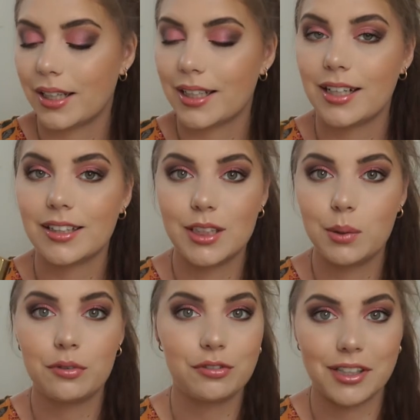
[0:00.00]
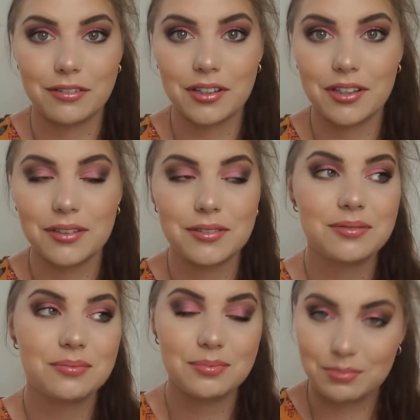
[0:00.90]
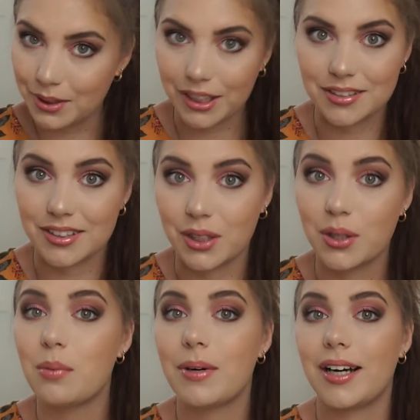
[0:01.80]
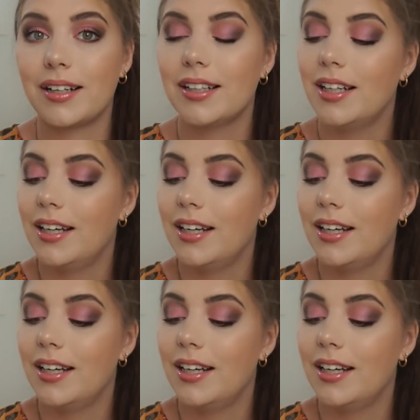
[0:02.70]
I can't keep it forever though because they go bad.